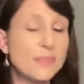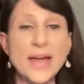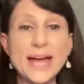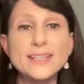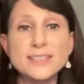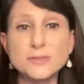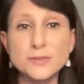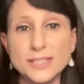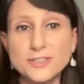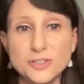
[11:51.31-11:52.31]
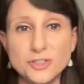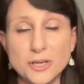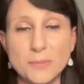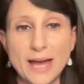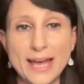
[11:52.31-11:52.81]
That is the
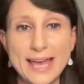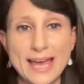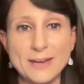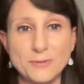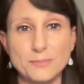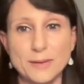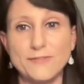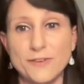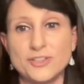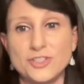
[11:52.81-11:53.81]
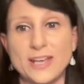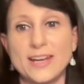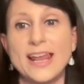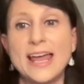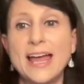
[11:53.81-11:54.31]
relationship I had with my friend Shannon.